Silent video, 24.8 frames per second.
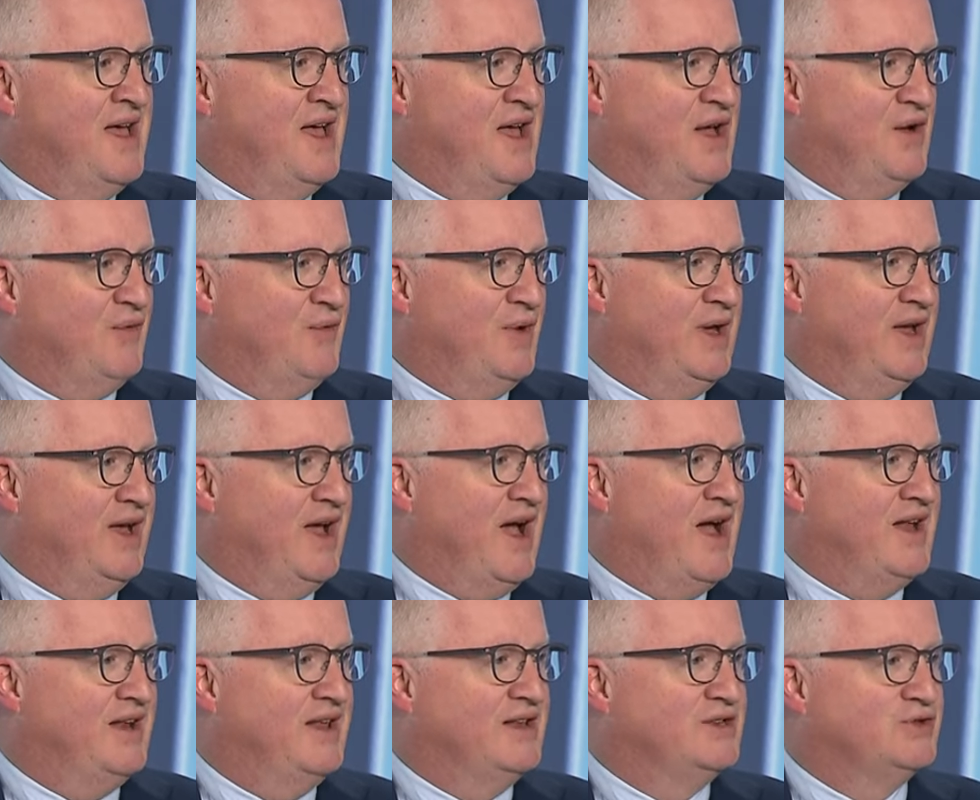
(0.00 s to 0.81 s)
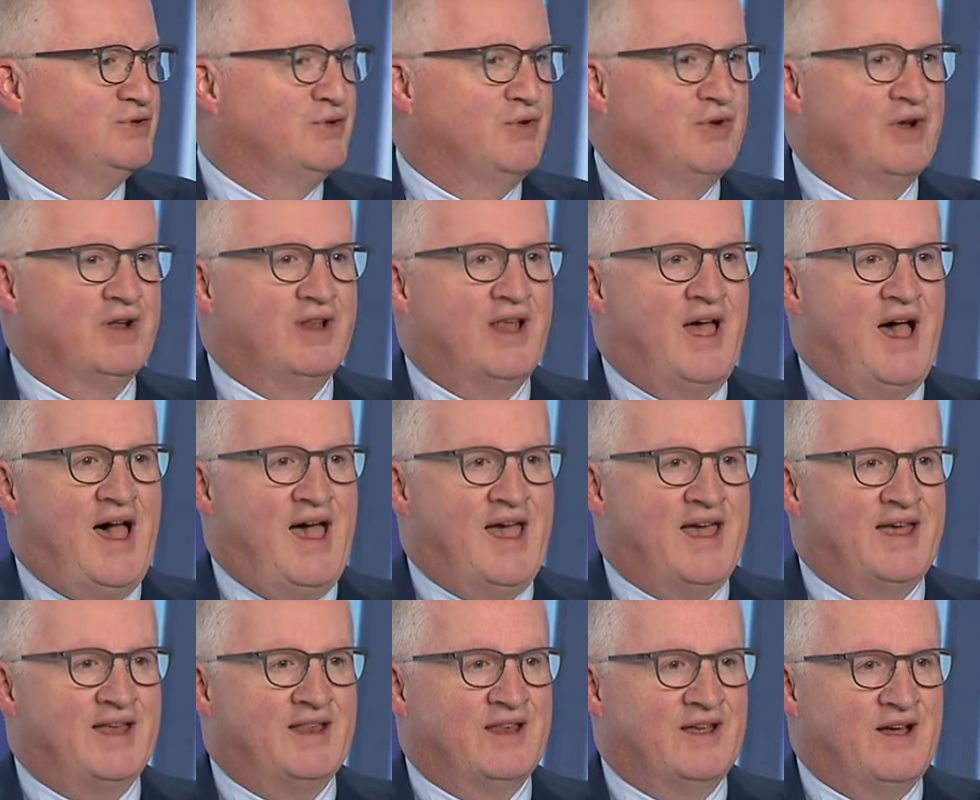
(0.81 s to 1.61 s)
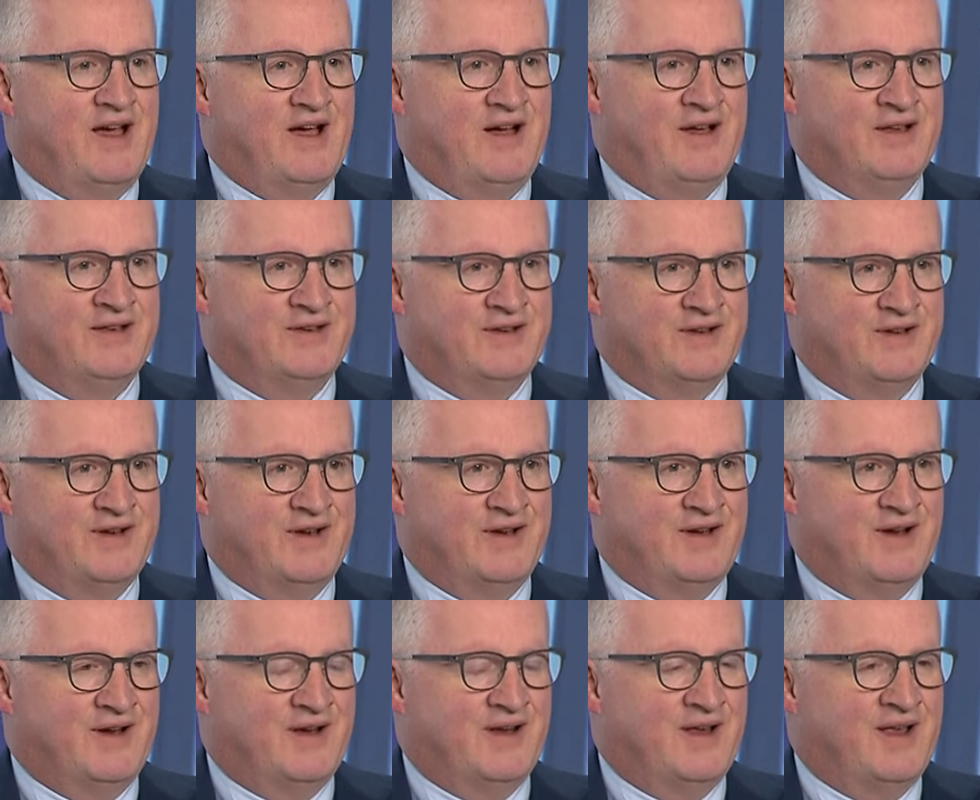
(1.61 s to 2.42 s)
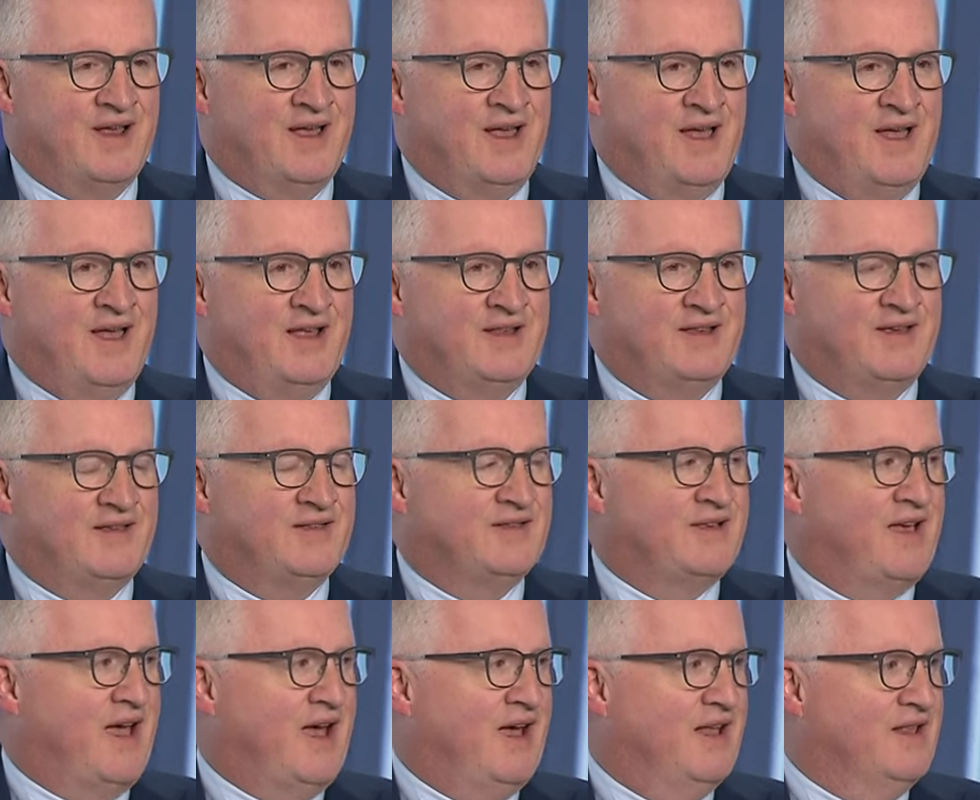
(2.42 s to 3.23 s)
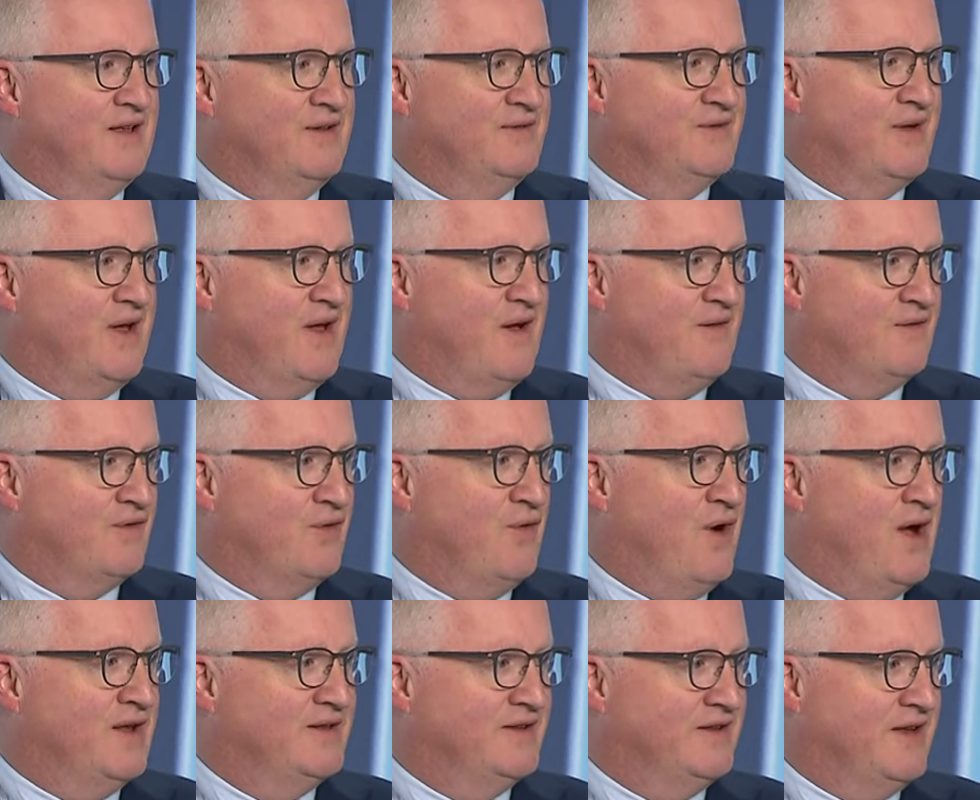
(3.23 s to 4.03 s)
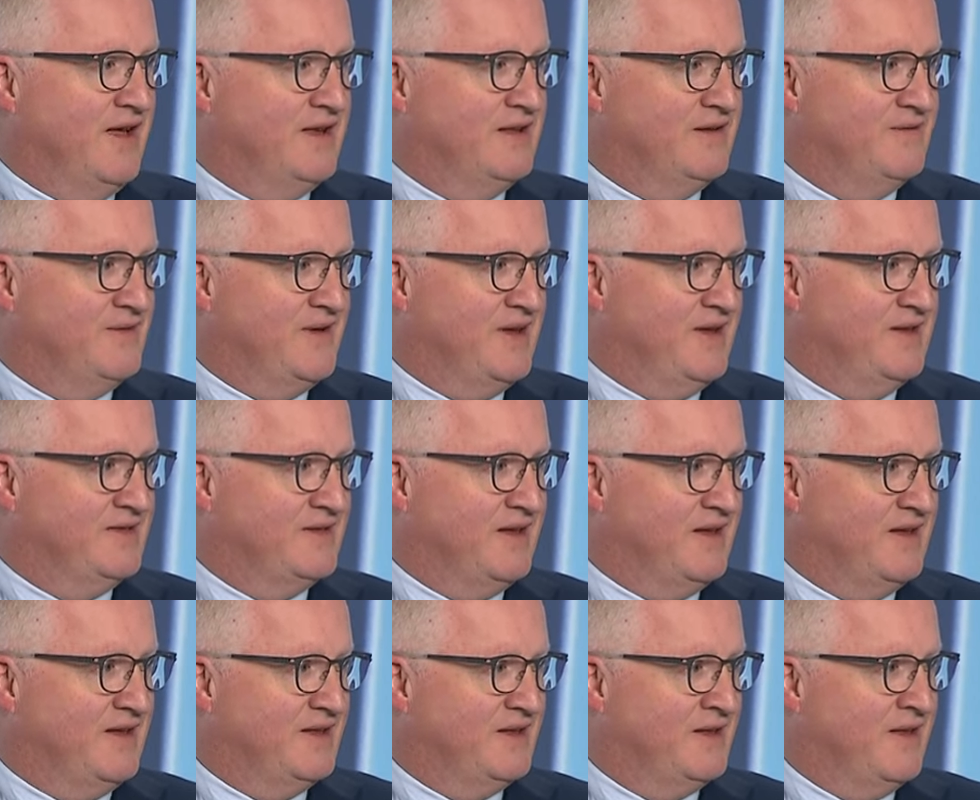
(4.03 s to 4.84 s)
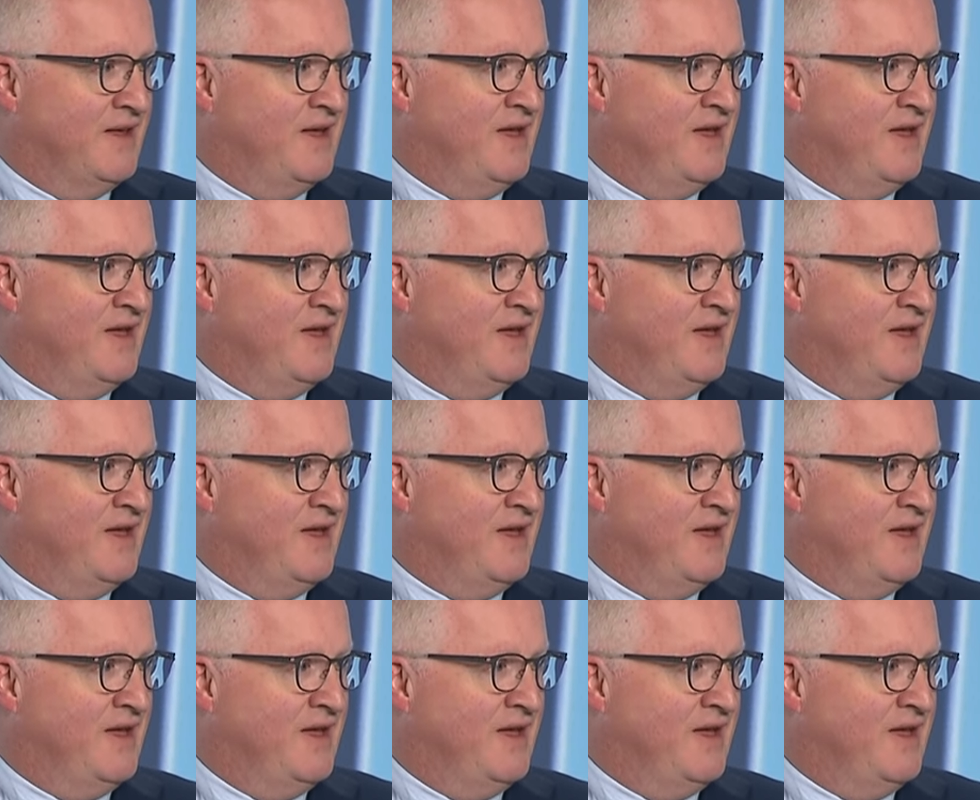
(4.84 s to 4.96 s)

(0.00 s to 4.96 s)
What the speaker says: we kind of drew a line under the scale of quantitative easing.